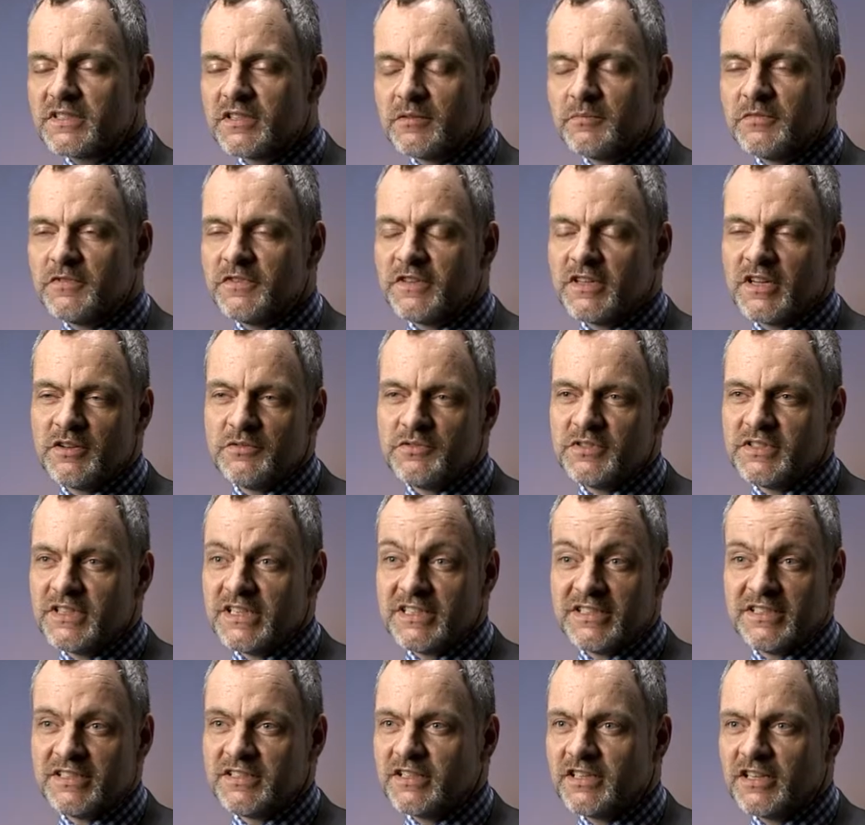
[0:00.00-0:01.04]
Some of the
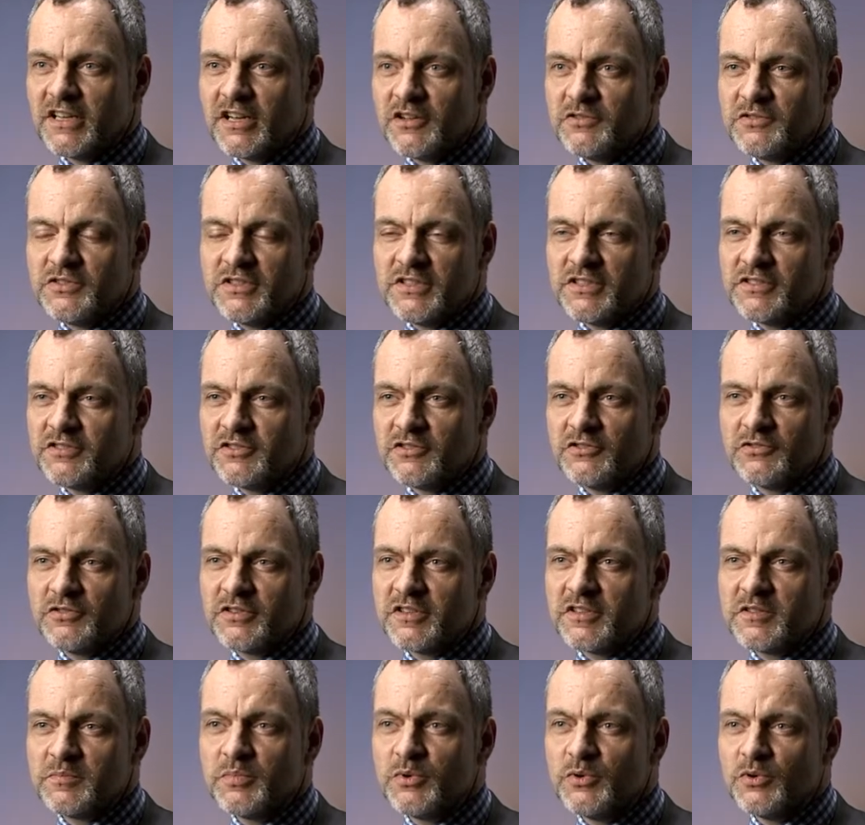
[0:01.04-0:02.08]
existing housing stock is
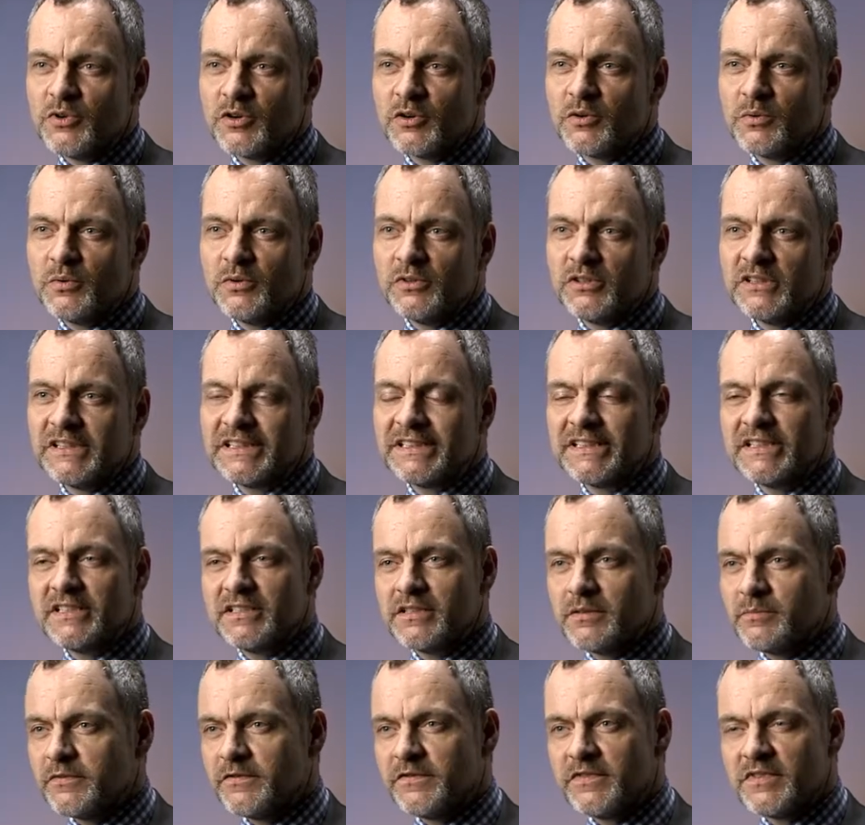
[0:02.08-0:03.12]
poor quality,
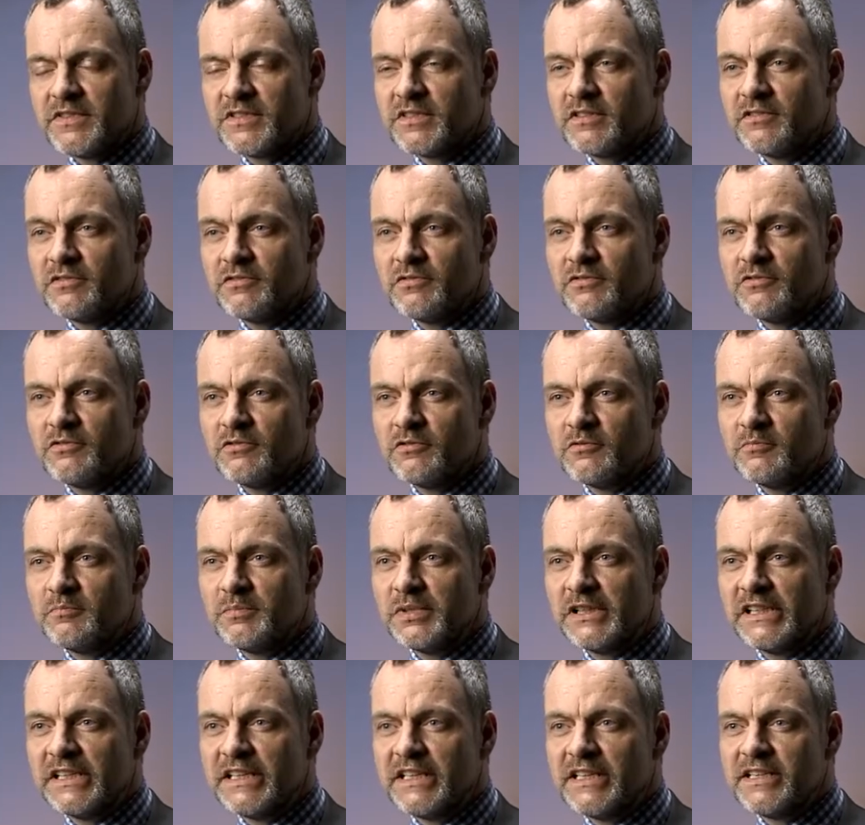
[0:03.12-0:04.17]
some of it's in the wrong
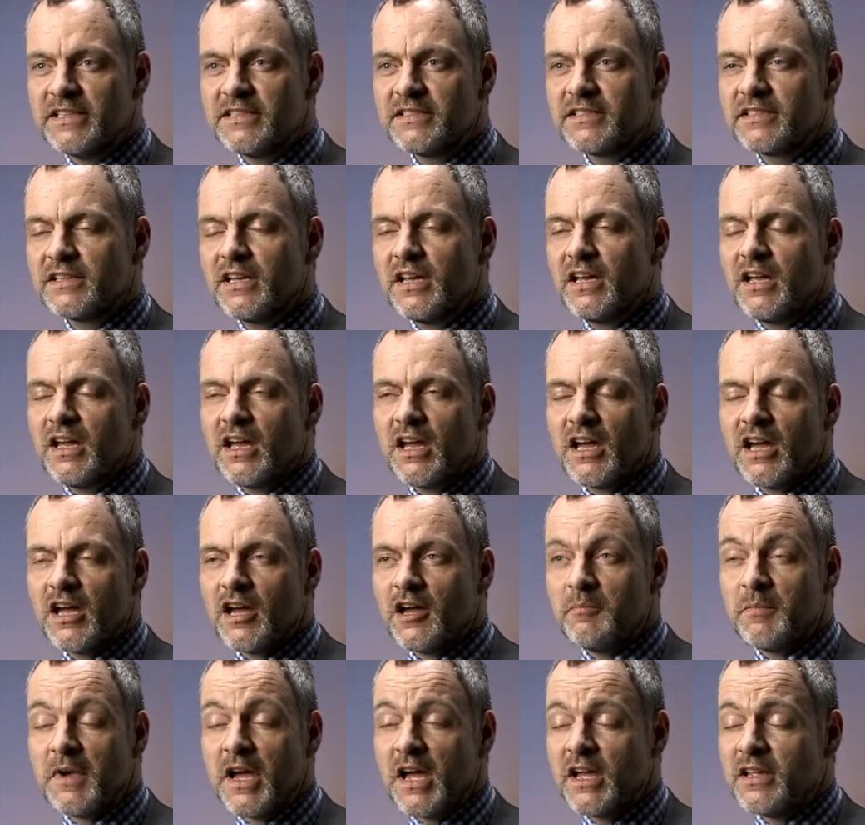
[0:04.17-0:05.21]
place.
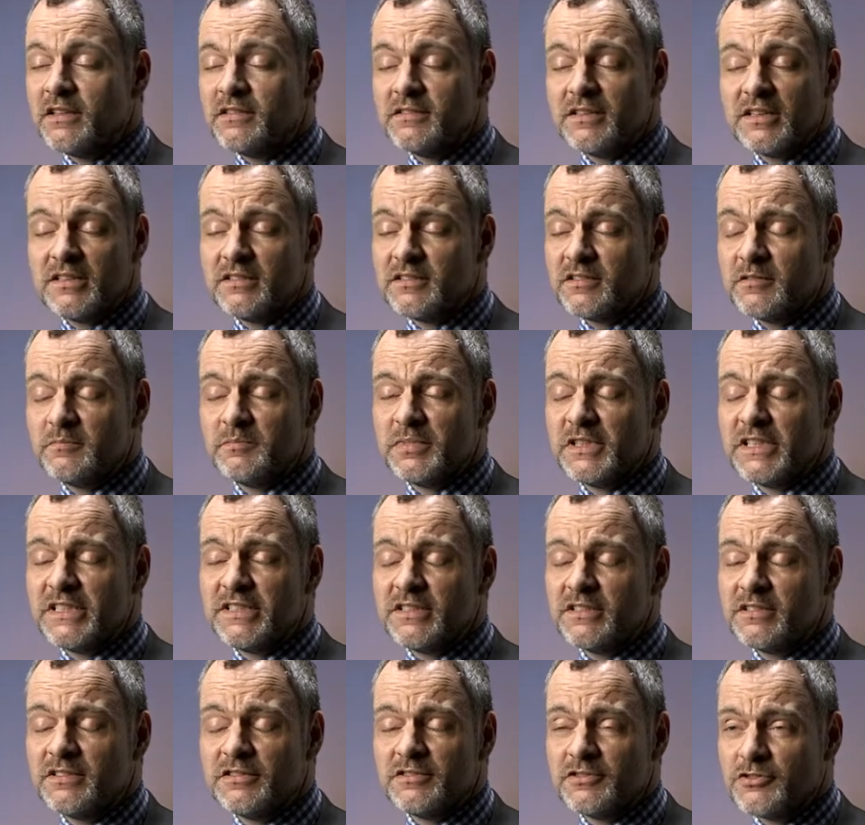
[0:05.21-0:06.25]
And in some
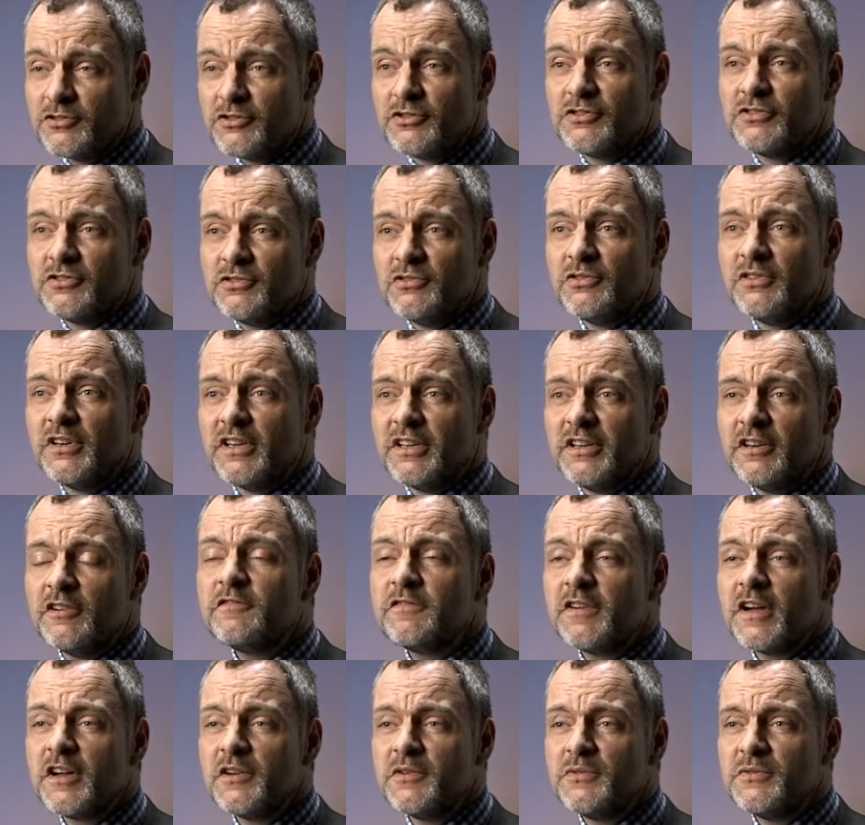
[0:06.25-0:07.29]
places there's just not enough
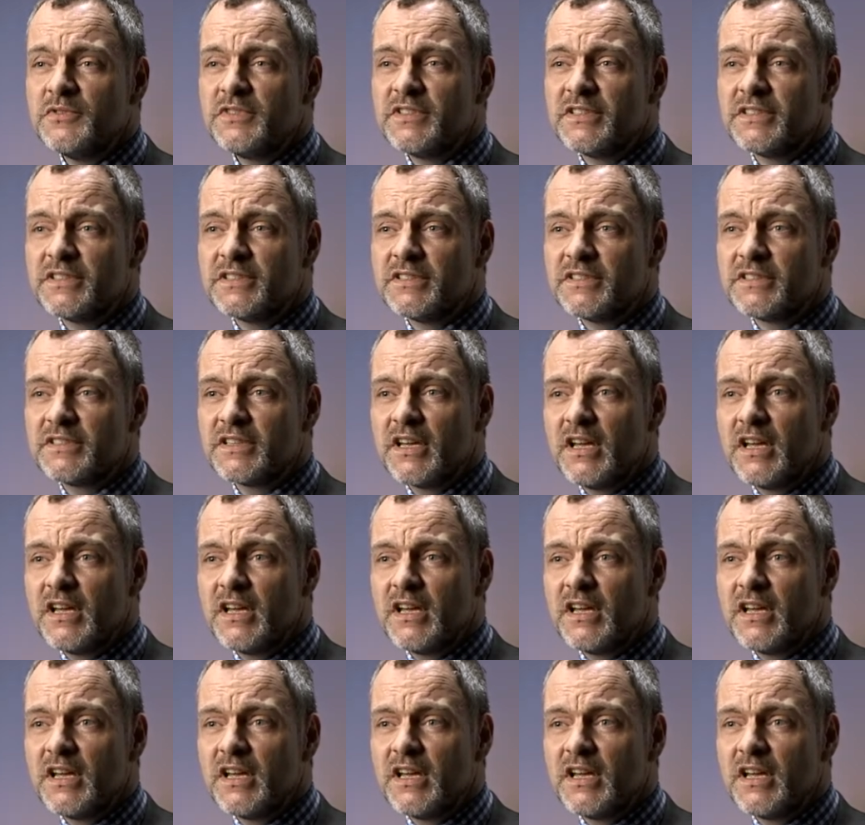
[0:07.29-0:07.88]
houses.